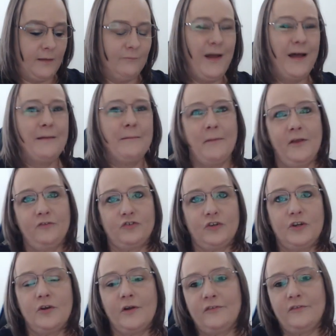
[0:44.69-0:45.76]
Not a mystery,
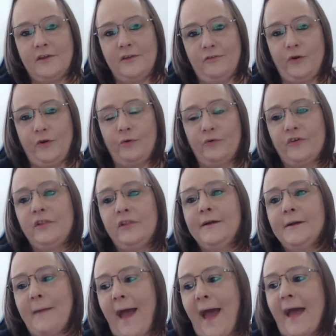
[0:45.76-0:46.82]
you could see through it. It was a clear
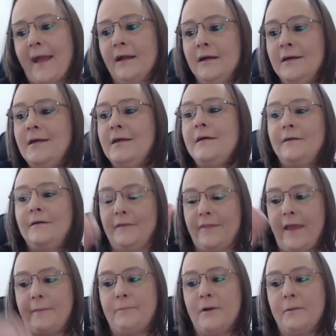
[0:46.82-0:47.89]
bag that they
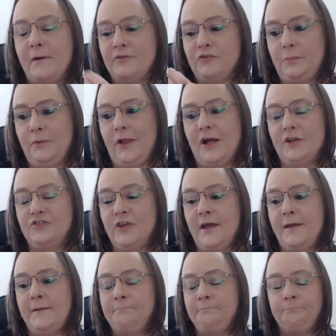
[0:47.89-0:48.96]
had put a bunch of plush
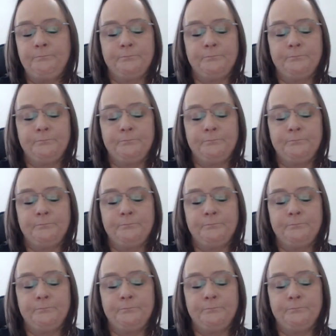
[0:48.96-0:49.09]
in.